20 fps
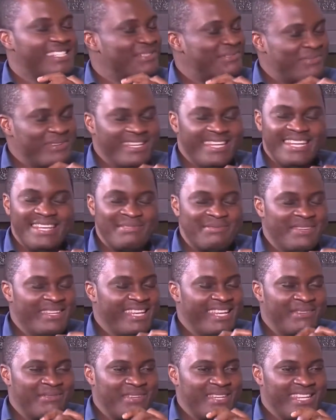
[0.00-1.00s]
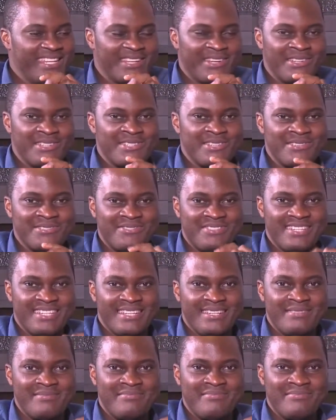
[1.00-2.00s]
we need a lot of
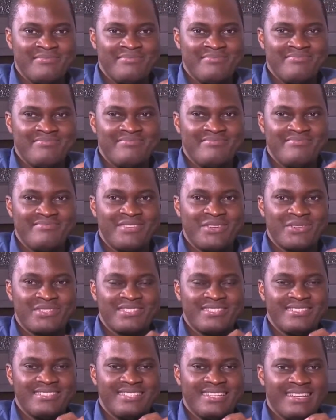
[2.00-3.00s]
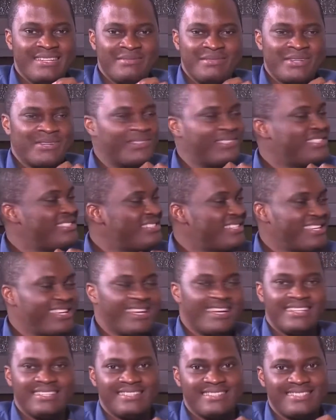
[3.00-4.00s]
Dr. Daniel McKorley in
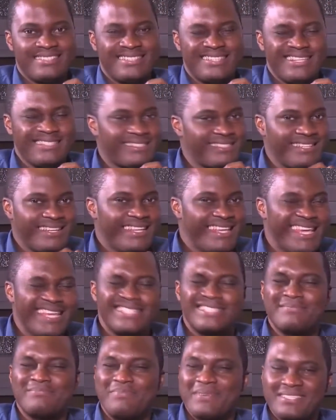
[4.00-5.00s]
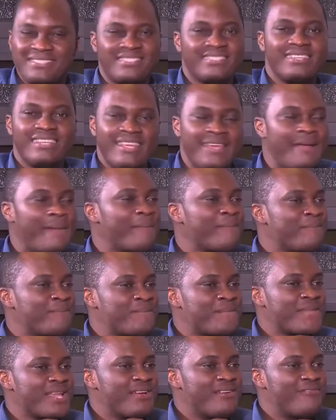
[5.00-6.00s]
Ghana, certainly, especially
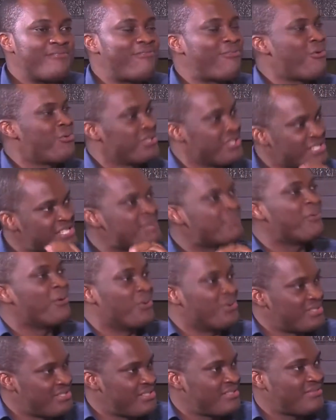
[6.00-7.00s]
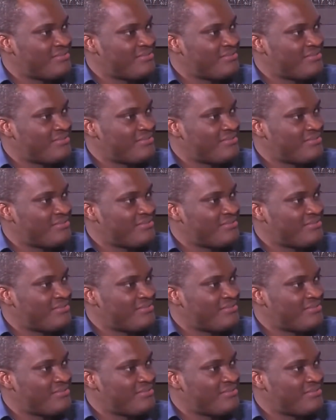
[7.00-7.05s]
for the sport.